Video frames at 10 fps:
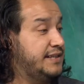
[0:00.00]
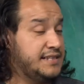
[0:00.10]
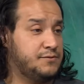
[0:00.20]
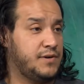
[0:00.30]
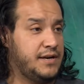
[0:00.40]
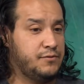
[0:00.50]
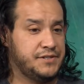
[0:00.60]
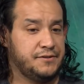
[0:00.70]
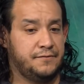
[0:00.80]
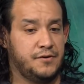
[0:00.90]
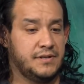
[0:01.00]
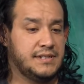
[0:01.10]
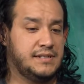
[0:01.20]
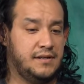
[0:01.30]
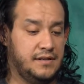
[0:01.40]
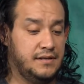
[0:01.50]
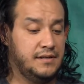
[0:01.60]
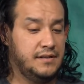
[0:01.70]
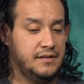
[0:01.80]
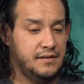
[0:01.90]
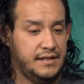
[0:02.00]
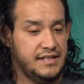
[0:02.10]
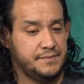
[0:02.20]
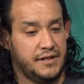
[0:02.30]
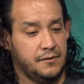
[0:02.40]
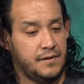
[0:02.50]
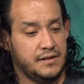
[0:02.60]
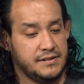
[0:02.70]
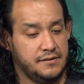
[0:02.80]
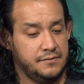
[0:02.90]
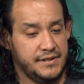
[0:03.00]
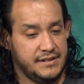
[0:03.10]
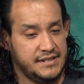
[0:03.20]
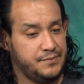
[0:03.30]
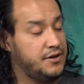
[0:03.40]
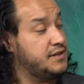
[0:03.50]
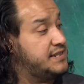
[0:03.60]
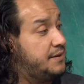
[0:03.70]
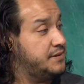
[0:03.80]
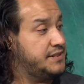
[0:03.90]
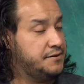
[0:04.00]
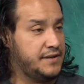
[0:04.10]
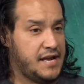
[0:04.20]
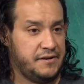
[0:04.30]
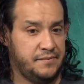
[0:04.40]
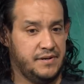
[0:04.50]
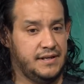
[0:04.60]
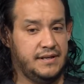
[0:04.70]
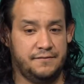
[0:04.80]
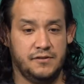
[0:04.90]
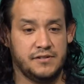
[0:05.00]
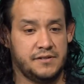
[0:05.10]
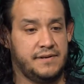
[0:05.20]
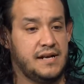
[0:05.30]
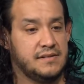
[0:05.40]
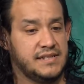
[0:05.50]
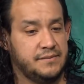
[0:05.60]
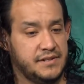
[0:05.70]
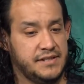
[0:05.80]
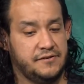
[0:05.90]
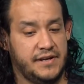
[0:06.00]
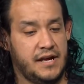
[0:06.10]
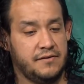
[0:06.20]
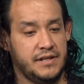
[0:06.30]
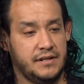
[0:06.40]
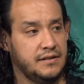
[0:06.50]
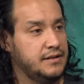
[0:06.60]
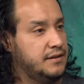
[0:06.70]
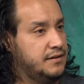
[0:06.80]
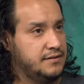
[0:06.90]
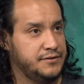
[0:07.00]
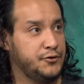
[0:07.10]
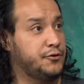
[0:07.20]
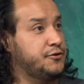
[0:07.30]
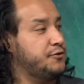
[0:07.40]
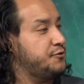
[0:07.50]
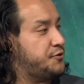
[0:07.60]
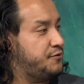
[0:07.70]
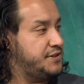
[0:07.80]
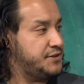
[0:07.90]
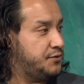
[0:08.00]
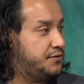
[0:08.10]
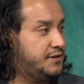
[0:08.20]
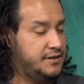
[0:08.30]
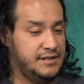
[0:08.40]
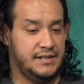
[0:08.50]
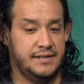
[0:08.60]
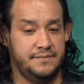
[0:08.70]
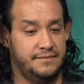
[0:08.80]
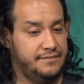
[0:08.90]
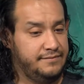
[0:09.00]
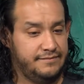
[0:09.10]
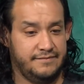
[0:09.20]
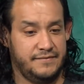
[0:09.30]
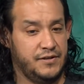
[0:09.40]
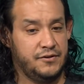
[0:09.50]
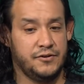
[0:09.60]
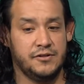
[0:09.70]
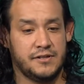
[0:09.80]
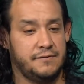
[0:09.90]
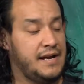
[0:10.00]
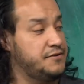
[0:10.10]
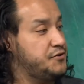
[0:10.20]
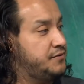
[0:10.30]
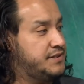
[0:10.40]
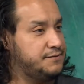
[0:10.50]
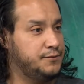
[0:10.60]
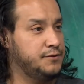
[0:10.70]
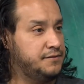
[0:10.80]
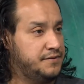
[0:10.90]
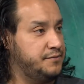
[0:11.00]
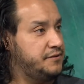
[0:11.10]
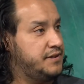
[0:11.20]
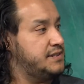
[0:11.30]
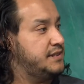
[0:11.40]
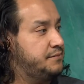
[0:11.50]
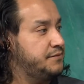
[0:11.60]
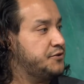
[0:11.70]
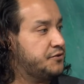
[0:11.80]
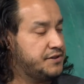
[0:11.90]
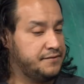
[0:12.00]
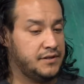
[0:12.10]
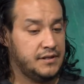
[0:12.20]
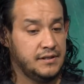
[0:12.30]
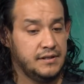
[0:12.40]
that's why we're so focused on East Palo Alto, because it's part of San Mateo County, but if you look around San Mateo County, you go to the grocery store, you know, you look around you, it's full of immigrants, and the majority of our,